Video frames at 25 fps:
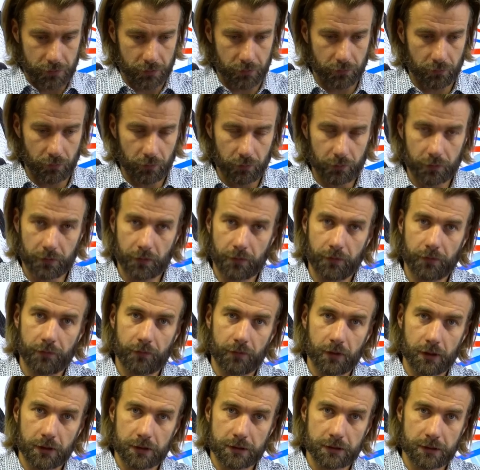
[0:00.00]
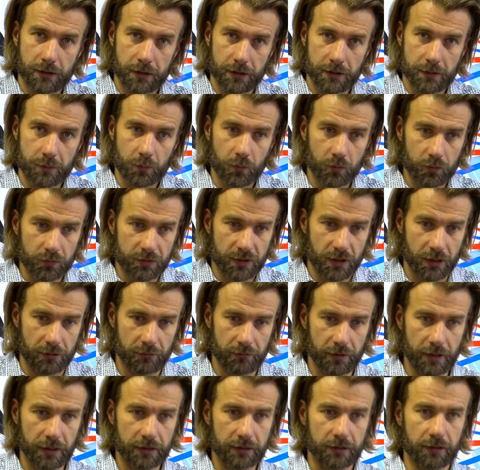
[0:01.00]
So all the thrust is more
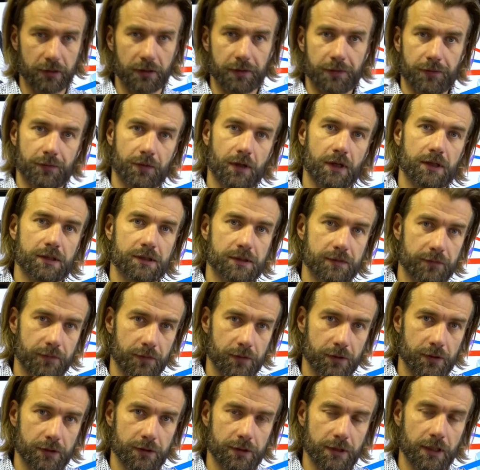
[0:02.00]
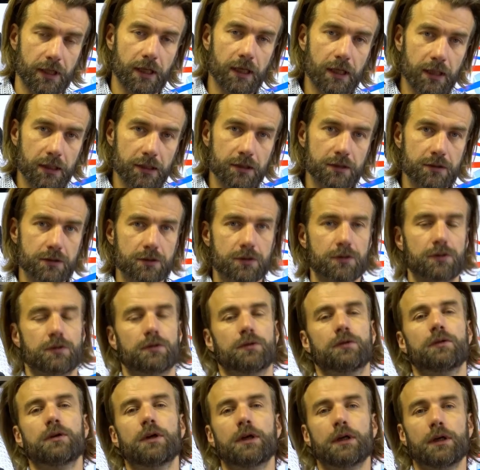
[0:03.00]
directly transferred
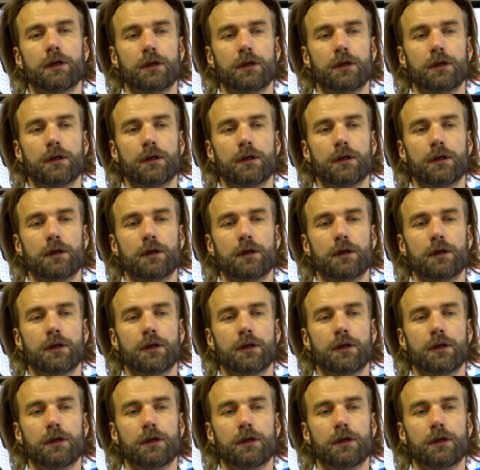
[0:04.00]
into